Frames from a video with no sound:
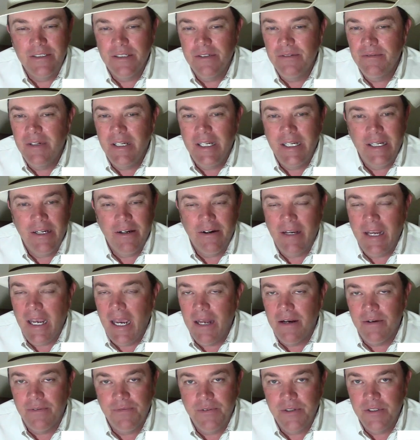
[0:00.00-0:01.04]
and really your
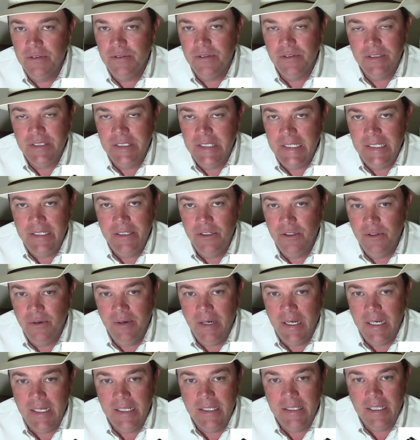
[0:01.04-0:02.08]
cattle futures didn't do
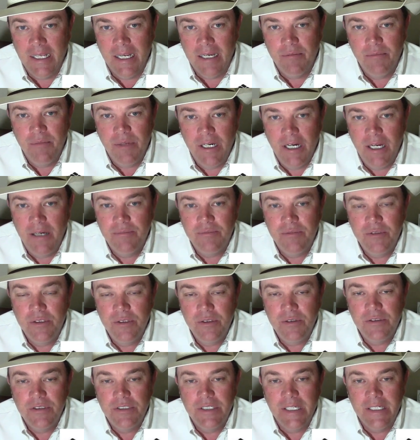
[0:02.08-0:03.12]
anything, but up
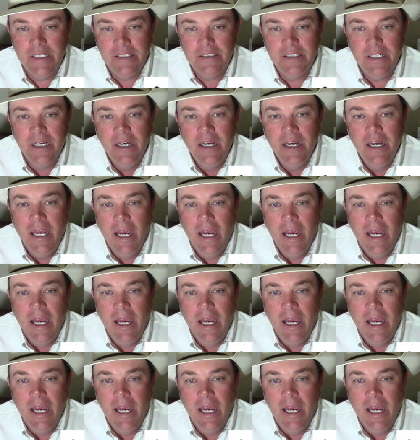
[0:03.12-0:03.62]
2 cents